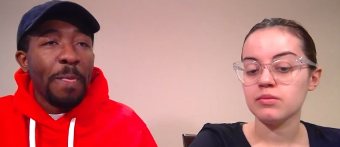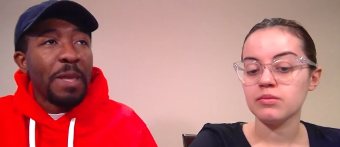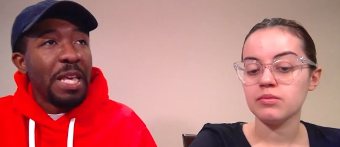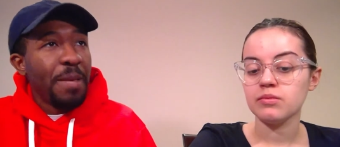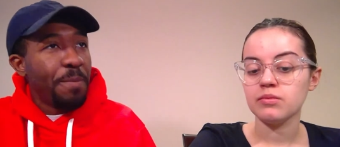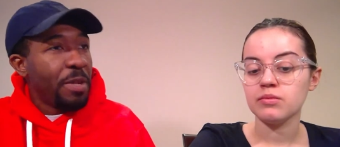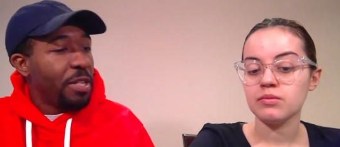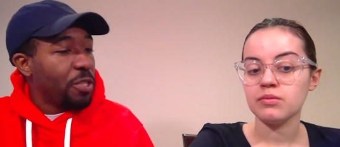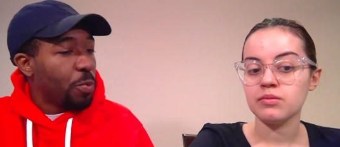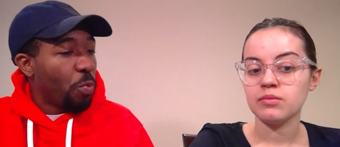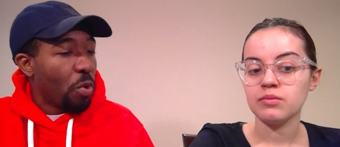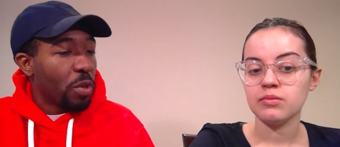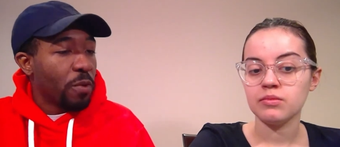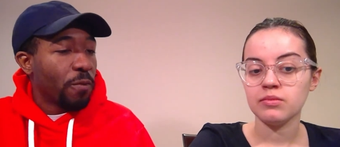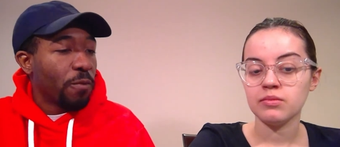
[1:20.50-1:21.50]
Speaker 1: keeping it
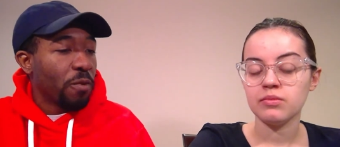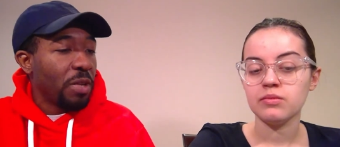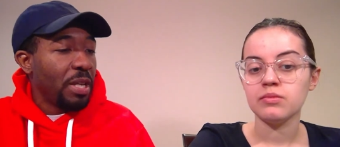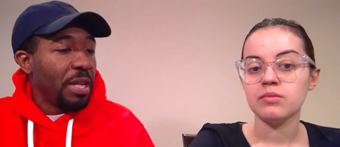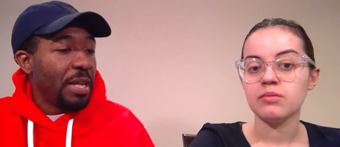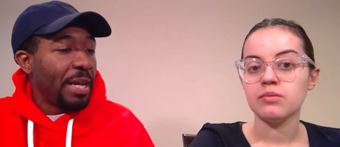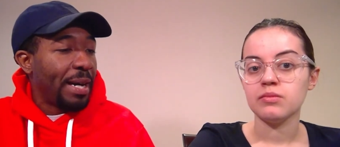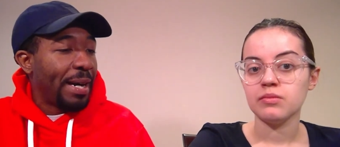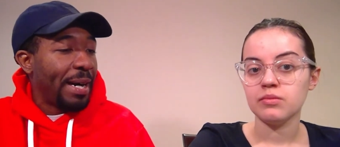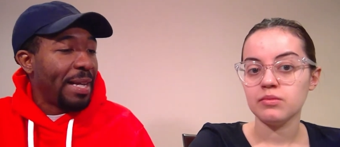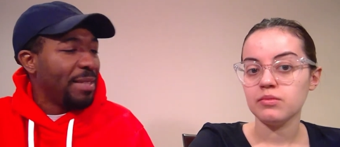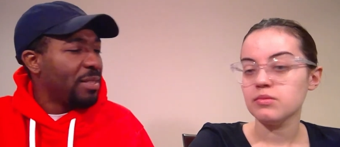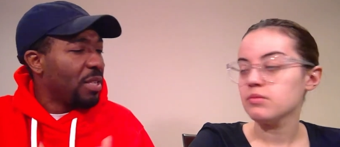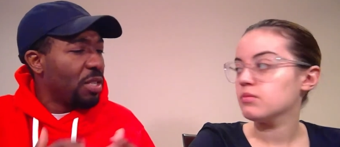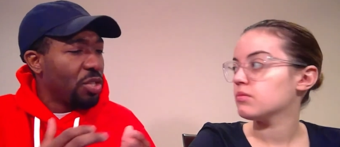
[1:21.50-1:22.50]
spoiler free uh,
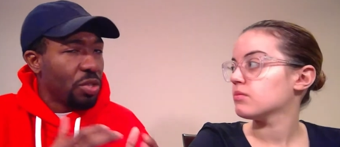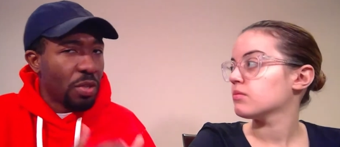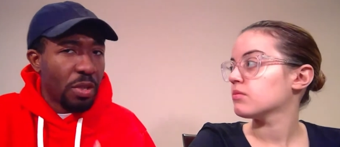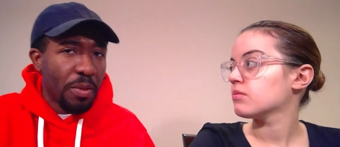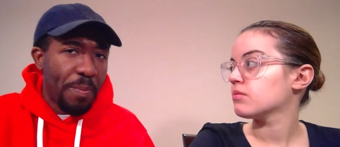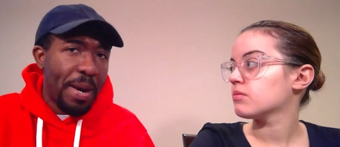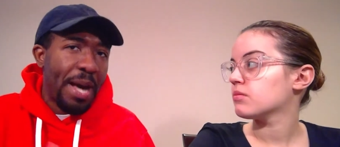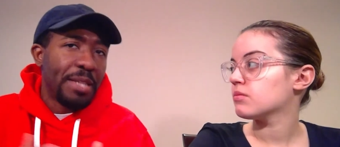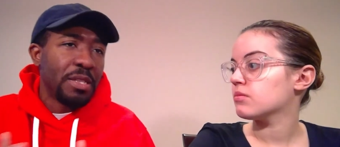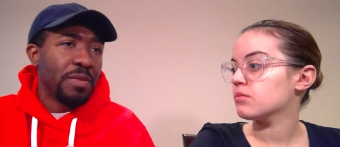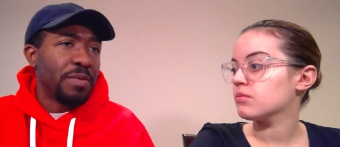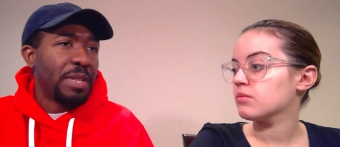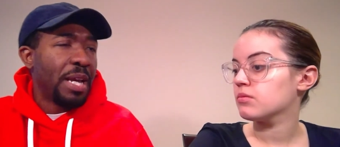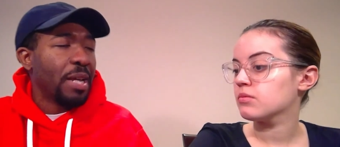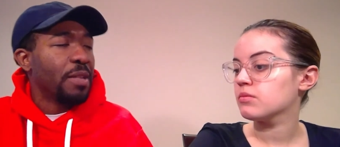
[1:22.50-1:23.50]
and touching on the
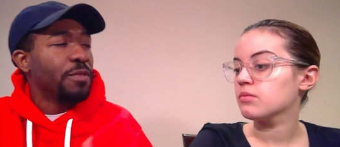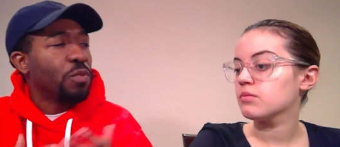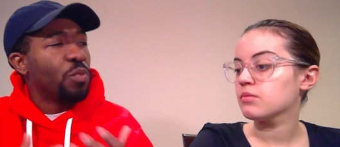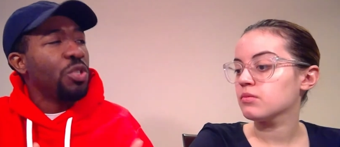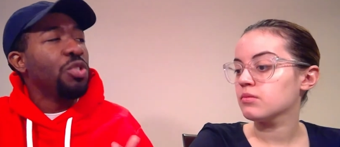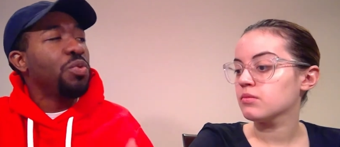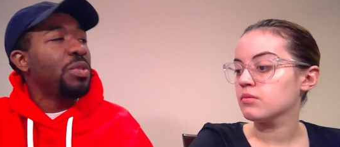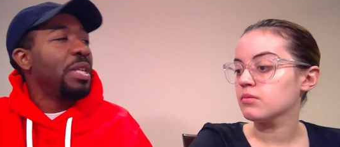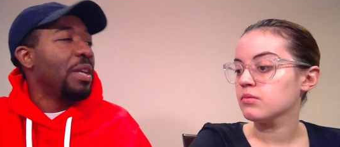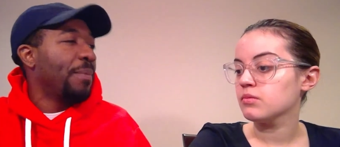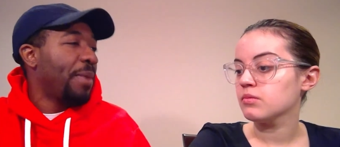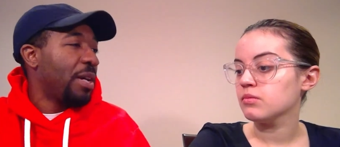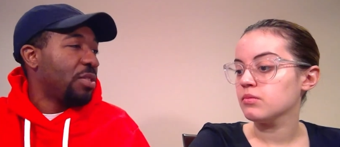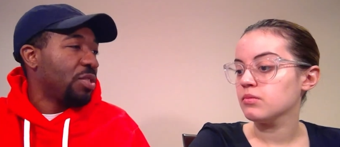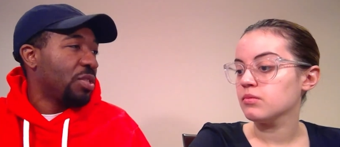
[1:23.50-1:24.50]
positive and negatives. What did you think
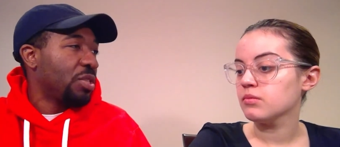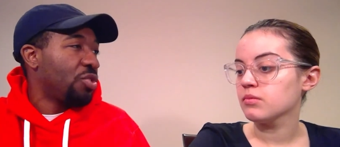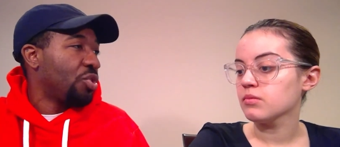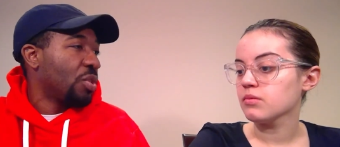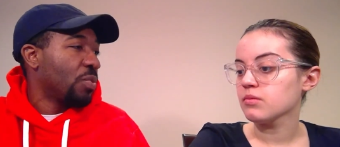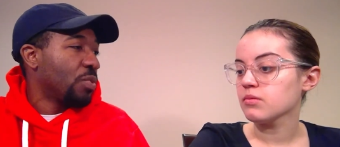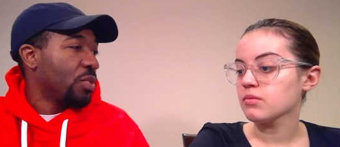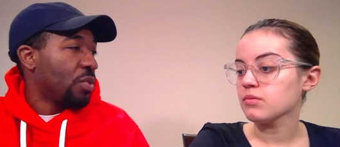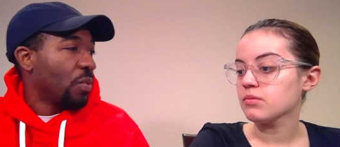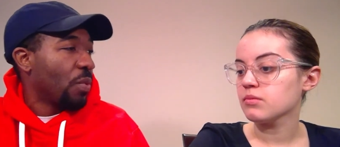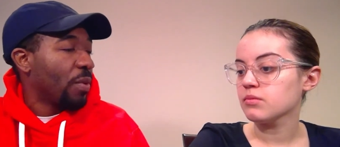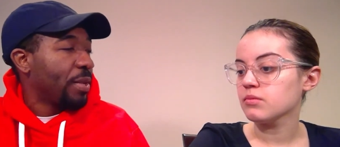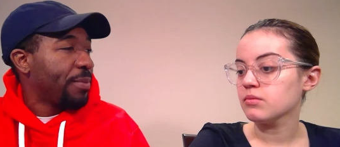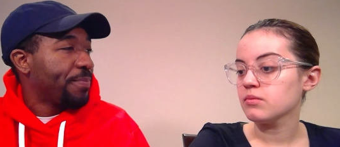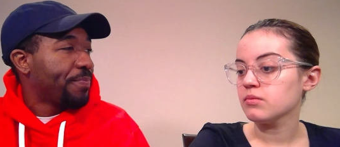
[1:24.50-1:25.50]
about just the general
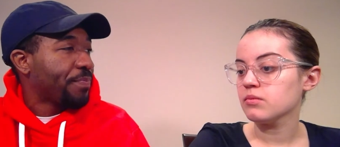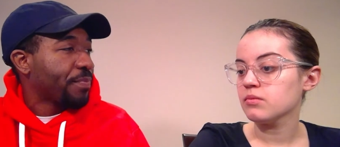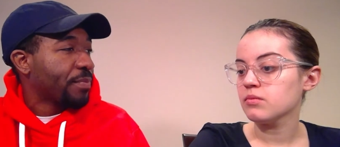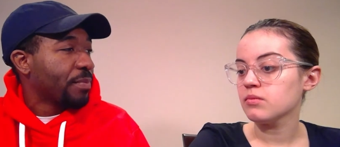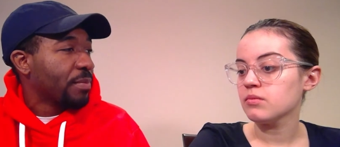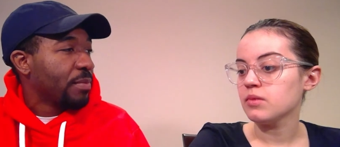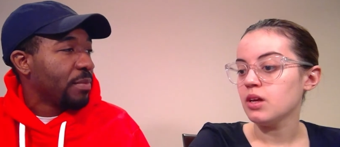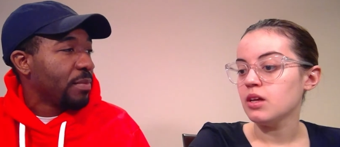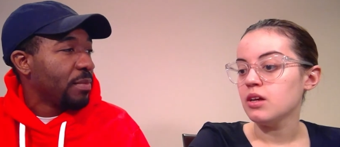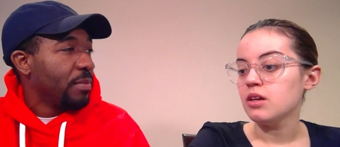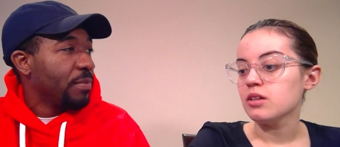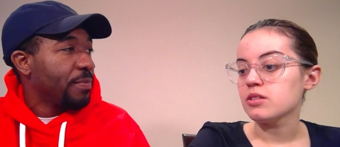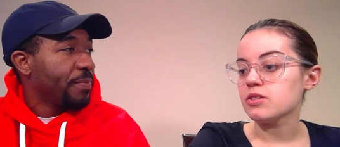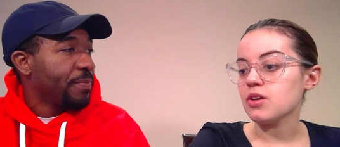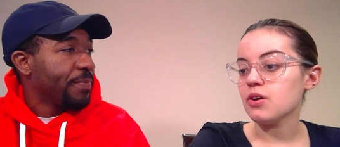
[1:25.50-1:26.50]
story?
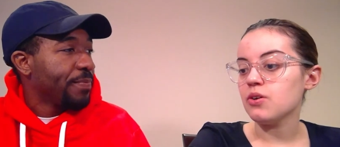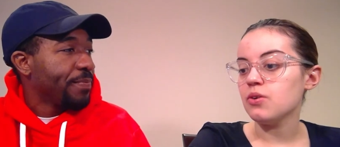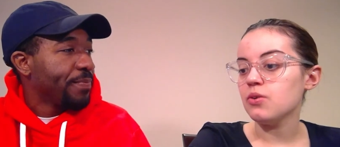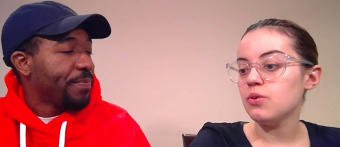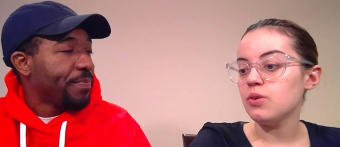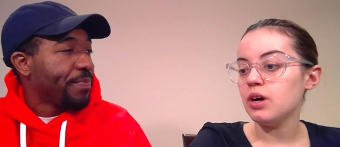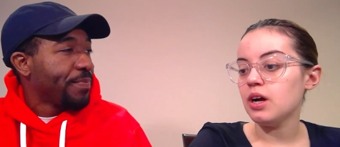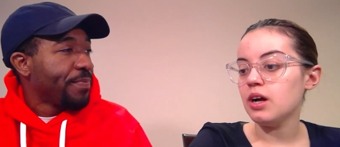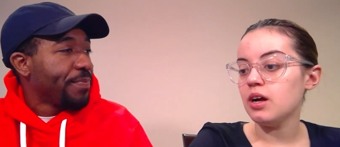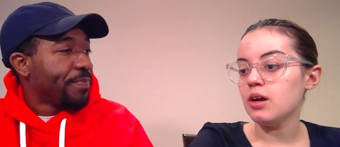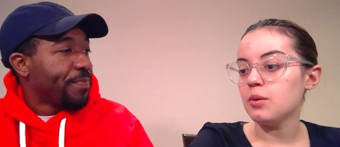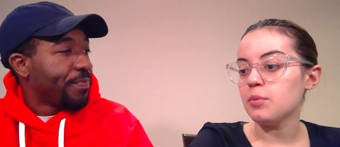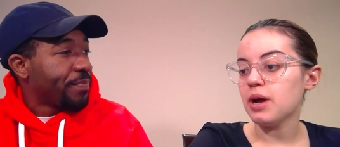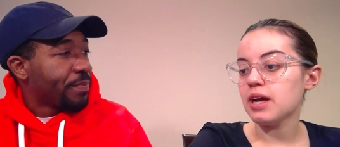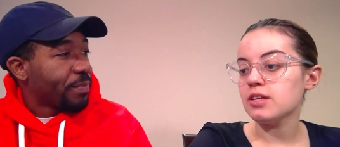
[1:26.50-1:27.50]
Speaker 2: So
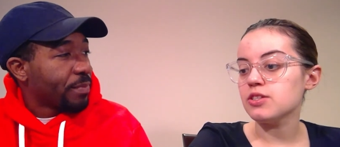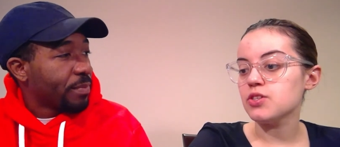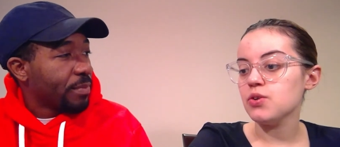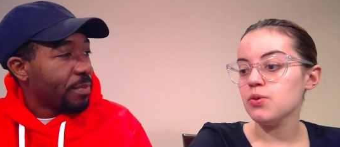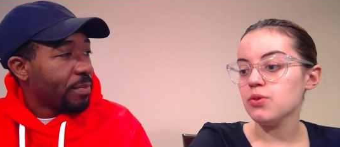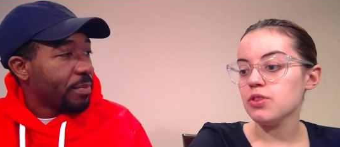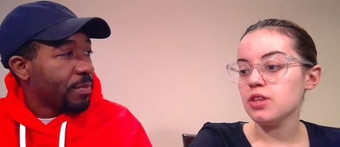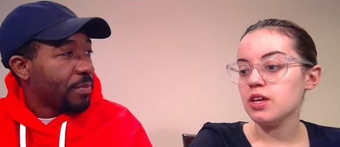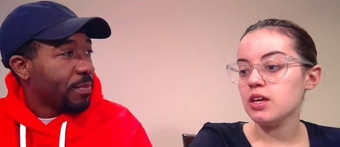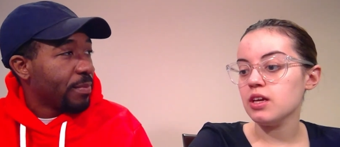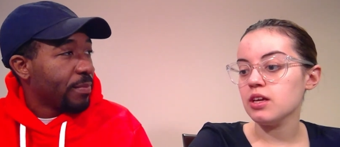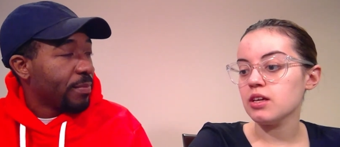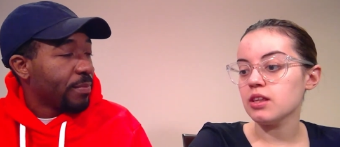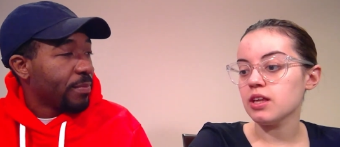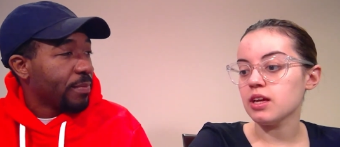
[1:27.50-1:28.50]
um, I do
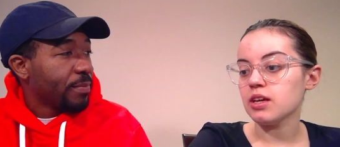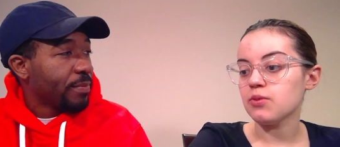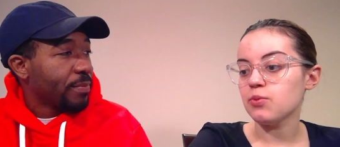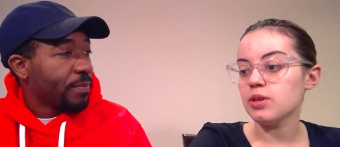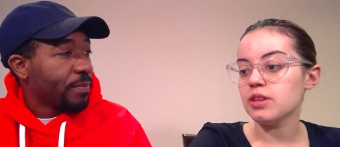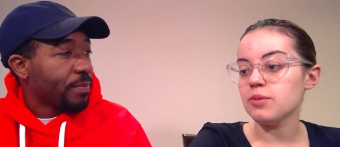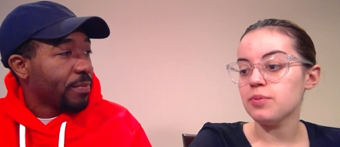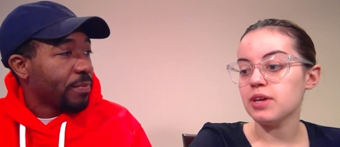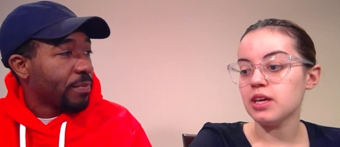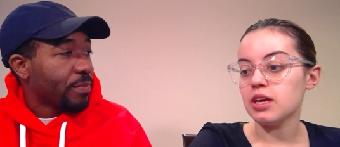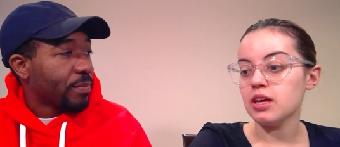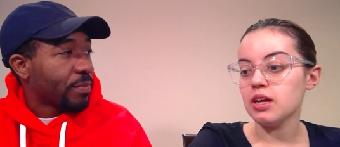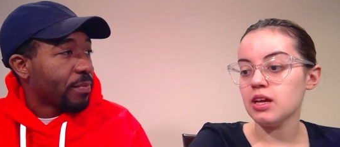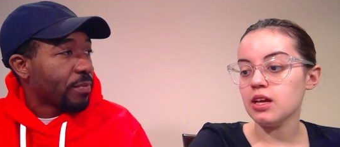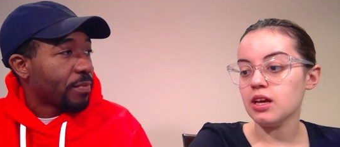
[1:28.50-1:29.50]
think like with the
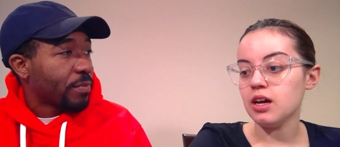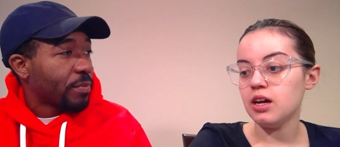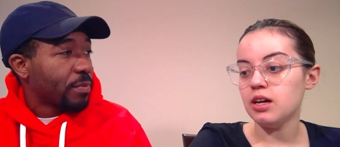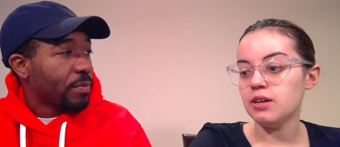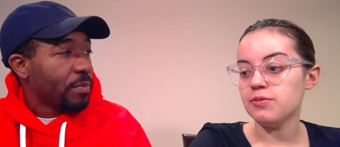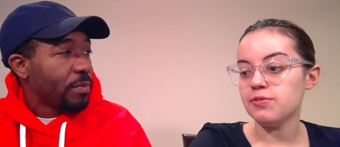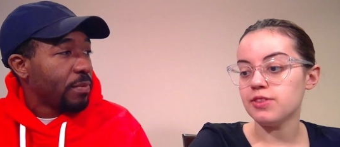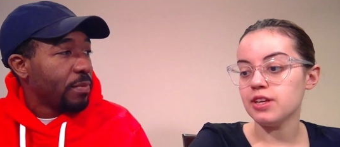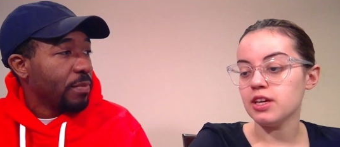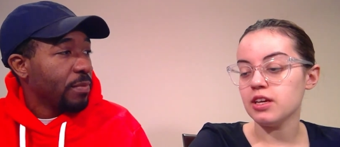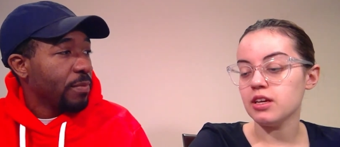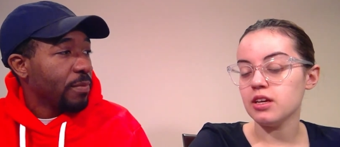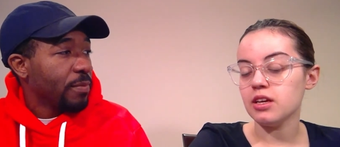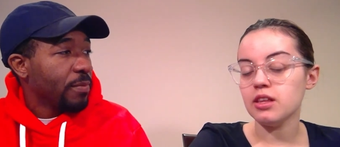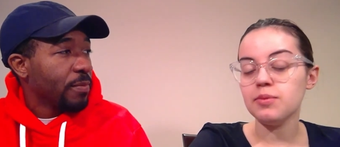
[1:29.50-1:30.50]
beginning of
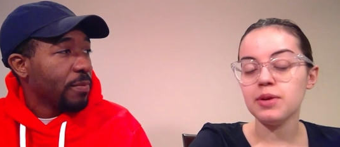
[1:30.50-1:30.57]
the in the